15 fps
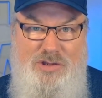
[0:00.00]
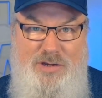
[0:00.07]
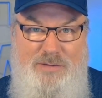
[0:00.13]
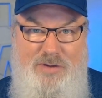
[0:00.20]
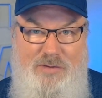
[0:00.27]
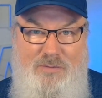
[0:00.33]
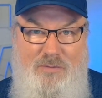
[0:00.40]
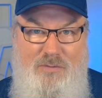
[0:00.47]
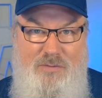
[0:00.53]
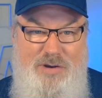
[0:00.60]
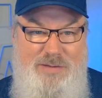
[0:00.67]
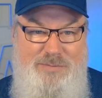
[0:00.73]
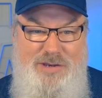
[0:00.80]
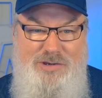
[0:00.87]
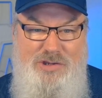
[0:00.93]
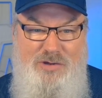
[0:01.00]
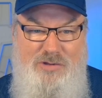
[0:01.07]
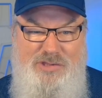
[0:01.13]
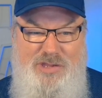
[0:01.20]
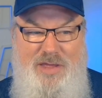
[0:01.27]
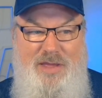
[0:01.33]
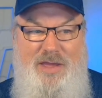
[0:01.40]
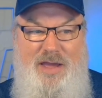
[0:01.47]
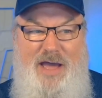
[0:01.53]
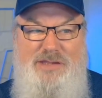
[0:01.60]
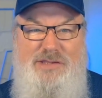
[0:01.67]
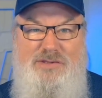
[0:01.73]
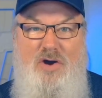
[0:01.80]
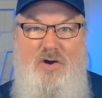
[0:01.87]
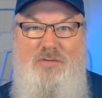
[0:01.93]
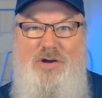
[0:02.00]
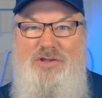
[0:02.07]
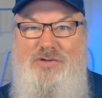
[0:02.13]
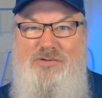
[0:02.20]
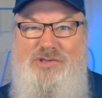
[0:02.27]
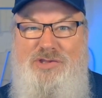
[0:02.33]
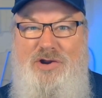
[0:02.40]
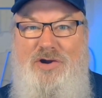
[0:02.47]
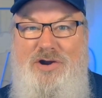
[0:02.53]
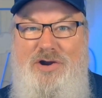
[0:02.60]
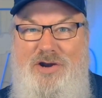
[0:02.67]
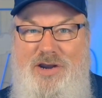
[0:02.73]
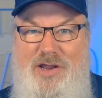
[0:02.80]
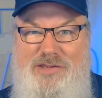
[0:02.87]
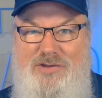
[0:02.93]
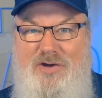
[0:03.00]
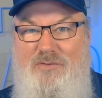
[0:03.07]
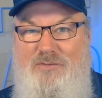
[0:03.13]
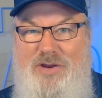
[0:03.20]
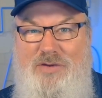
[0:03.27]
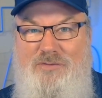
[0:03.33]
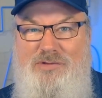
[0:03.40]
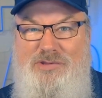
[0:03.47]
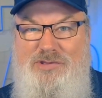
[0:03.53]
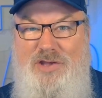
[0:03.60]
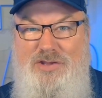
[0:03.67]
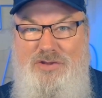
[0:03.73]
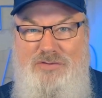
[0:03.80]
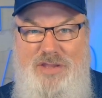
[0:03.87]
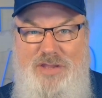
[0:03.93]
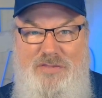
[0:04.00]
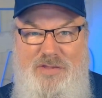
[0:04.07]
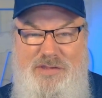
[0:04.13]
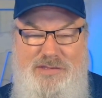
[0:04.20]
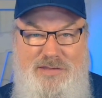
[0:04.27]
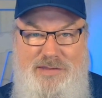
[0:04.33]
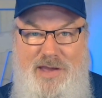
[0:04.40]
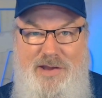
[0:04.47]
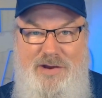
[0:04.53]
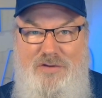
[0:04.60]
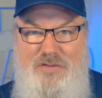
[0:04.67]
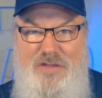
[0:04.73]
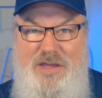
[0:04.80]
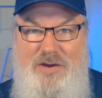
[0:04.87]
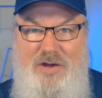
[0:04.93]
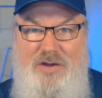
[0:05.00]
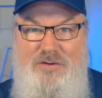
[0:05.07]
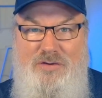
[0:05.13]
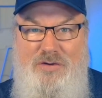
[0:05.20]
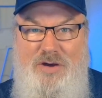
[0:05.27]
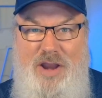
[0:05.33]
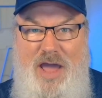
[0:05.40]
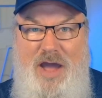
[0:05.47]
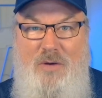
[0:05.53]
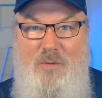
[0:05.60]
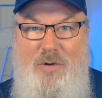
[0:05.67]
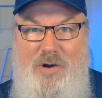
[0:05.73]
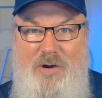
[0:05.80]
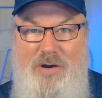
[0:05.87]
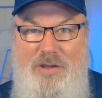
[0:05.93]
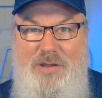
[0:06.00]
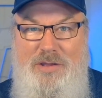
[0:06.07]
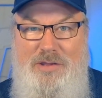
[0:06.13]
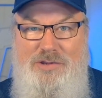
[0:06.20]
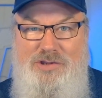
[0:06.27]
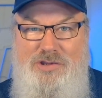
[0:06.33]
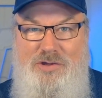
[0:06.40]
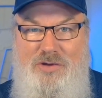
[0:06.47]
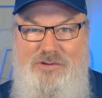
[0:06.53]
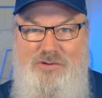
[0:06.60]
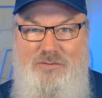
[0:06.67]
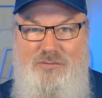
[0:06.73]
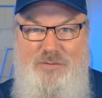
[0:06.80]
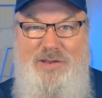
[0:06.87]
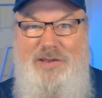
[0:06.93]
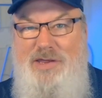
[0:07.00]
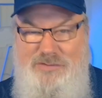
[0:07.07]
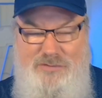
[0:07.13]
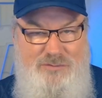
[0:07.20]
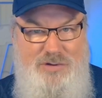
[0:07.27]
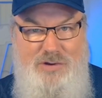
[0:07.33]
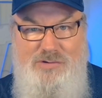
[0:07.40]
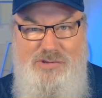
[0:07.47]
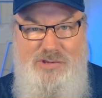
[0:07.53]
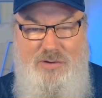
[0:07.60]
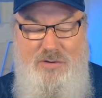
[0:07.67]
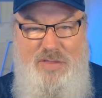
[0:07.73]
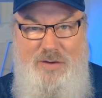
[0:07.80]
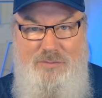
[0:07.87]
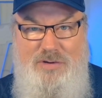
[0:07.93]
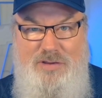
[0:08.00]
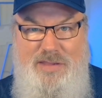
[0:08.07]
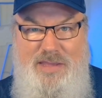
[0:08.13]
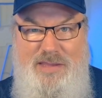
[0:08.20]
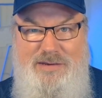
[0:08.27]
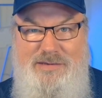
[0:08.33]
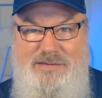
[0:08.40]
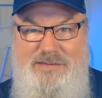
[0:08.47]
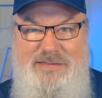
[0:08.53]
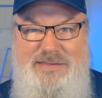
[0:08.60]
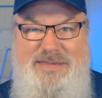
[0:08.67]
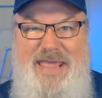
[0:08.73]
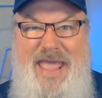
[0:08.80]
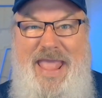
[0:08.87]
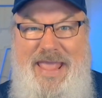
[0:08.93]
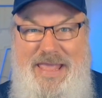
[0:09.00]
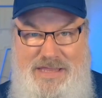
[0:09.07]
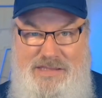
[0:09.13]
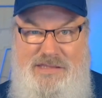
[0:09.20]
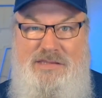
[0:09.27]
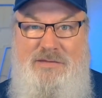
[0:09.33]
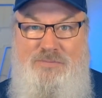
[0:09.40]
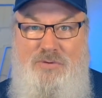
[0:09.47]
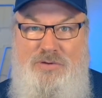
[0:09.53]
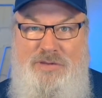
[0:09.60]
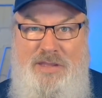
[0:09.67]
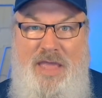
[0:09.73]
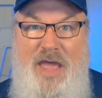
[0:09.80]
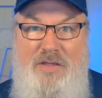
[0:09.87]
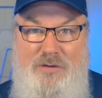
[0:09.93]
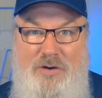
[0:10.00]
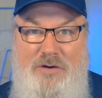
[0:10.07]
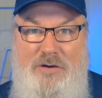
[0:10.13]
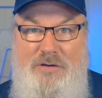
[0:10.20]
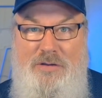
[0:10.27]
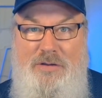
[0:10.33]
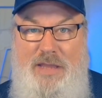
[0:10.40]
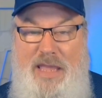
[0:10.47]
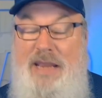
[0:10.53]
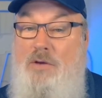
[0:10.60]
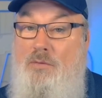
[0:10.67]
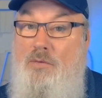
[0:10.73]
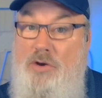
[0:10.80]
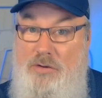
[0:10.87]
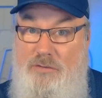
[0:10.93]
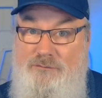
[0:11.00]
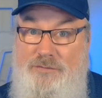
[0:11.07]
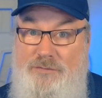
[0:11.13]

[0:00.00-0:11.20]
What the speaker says: And I'm like, "Well, what do you mean?" She goes, "I saw when you started, I saw when it was done. You did this entire thing in under an hour." She goes, "You realize 2 years ago, that would have taken us days to put together." And it would have.